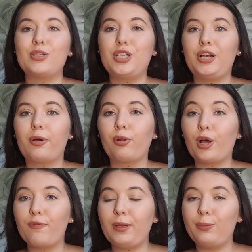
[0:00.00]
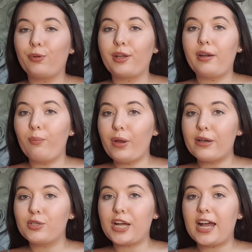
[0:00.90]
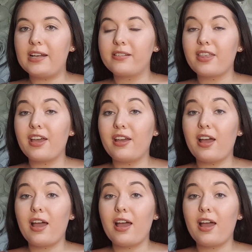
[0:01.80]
do know a lot of people that are in wheelchairs that